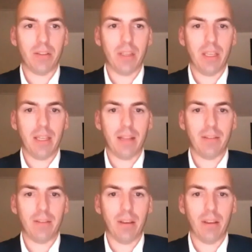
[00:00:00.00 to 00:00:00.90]
see that
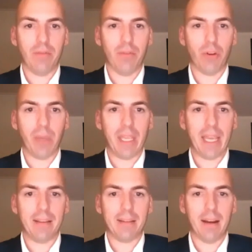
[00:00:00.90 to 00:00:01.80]
the further we
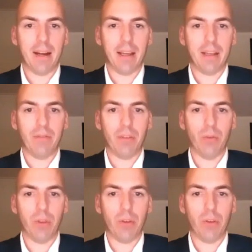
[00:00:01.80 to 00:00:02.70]
get, the higher the
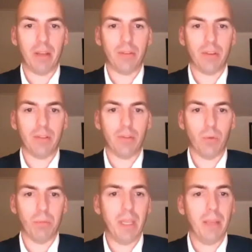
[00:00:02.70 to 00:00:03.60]
FuelEU penalties
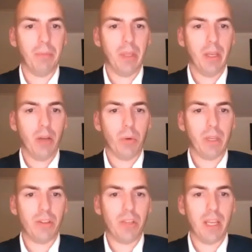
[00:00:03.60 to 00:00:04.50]
will be. We
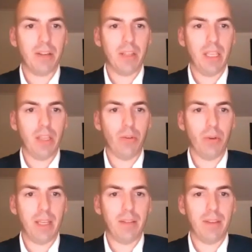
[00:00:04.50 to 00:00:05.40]
can change the EU
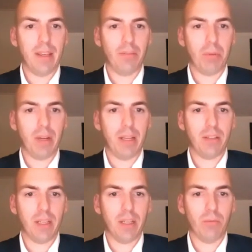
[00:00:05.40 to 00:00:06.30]
ETS price
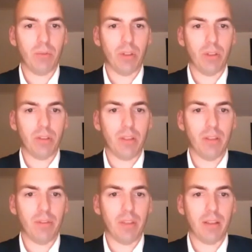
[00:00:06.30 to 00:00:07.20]
here. We're going to leave
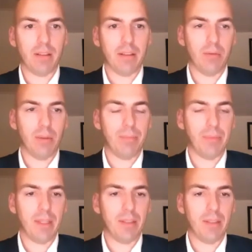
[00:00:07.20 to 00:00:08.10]
it at, well,
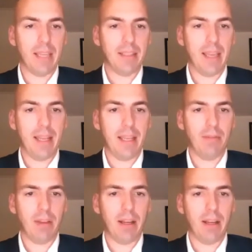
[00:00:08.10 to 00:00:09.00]
in this case 80,
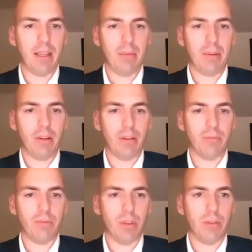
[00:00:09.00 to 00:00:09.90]
a little bit lower,
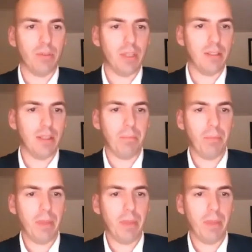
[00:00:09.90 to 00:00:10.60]
so 60.